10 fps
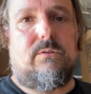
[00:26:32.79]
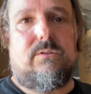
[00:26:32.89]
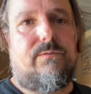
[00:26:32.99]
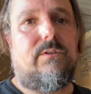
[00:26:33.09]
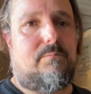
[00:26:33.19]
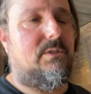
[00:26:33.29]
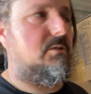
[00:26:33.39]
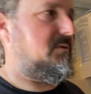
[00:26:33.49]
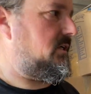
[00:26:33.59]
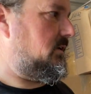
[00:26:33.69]
It's feeling much
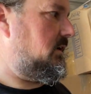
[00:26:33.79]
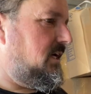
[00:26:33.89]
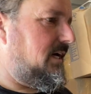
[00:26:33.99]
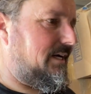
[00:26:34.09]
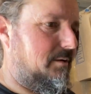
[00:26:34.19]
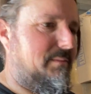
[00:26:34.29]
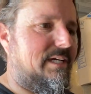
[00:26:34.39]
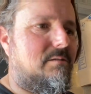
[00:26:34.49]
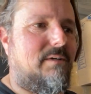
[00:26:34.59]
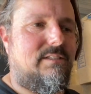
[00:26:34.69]
better. I gotta
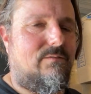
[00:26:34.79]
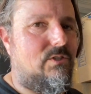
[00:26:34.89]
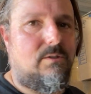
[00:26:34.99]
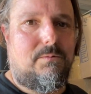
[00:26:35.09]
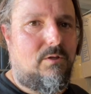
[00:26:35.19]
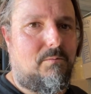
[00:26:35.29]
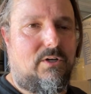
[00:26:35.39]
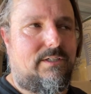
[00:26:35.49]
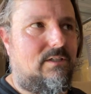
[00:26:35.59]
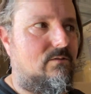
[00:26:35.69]
maximize every trip to the
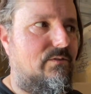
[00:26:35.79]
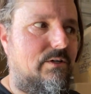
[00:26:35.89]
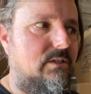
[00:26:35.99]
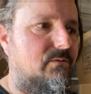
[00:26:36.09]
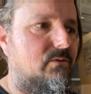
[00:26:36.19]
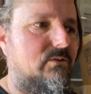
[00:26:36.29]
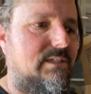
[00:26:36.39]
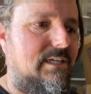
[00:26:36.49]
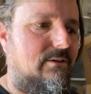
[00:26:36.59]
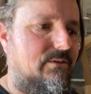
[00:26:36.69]
market. It's very difficult to
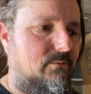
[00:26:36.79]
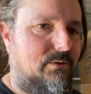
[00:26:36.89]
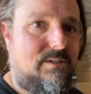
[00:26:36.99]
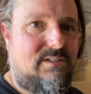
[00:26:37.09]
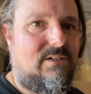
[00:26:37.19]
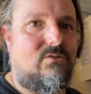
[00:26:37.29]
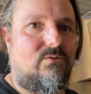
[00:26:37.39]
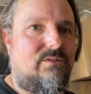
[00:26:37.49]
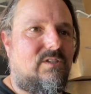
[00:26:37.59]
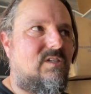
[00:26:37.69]
get out there with the
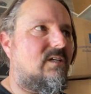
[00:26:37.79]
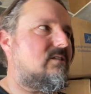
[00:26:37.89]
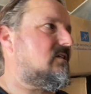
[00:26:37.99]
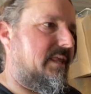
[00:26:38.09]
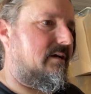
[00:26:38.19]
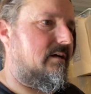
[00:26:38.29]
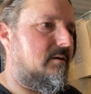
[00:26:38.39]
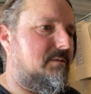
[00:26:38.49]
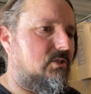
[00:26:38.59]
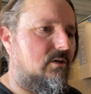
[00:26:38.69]
schedules and such. I gotta
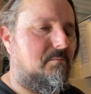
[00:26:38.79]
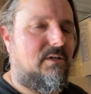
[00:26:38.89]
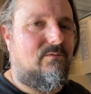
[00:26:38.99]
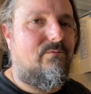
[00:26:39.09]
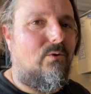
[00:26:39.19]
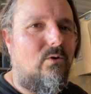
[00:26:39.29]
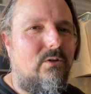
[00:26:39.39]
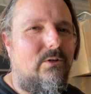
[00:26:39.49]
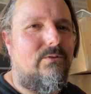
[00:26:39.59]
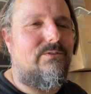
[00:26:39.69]
make sure I bring full
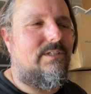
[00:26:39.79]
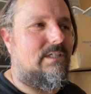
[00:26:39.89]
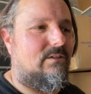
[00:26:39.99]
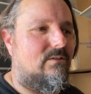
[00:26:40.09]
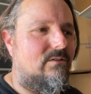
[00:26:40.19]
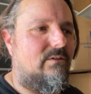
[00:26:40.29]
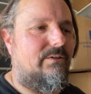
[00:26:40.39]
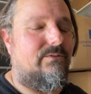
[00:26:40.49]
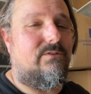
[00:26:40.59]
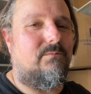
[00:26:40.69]
loads and good
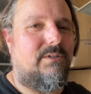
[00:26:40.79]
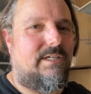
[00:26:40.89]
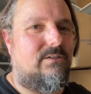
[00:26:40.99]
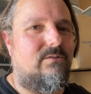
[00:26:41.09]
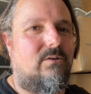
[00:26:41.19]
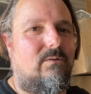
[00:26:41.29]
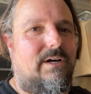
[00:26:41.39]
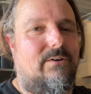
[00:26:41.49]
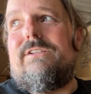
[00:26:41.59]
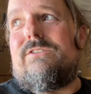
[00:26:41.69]
loads when I do go
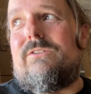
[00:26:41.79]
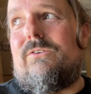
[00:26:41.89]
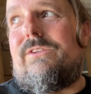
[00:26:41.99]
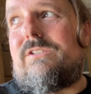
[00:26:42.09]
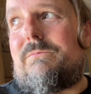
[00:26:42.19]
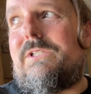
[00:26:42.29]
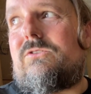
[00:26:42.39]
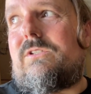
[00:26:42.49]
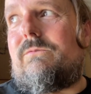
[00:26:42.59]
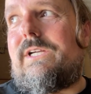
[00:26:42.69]
out. So this will be
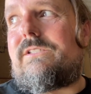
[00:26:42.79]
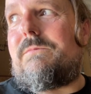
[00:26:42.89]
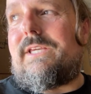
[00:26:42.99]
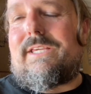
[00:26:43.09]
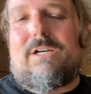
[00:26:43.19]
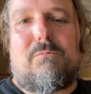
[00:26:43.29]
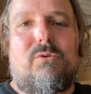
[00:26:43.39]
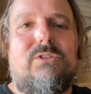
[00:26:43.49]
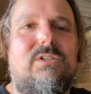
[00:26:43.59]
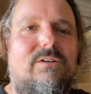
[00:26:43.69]
interesting. We've got some of that
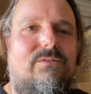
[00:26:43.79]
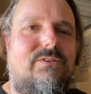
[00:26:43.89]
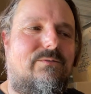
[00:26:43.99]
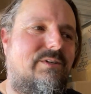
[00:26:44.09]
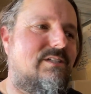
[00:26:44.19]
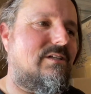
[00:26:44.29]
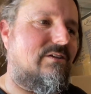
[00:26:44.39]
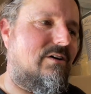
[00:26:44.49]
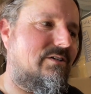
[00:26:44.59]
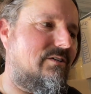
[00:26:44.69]
cowboy junk from the recent
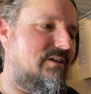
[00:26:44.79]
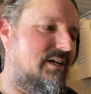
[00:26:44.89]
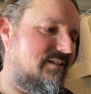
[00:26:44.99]
locker.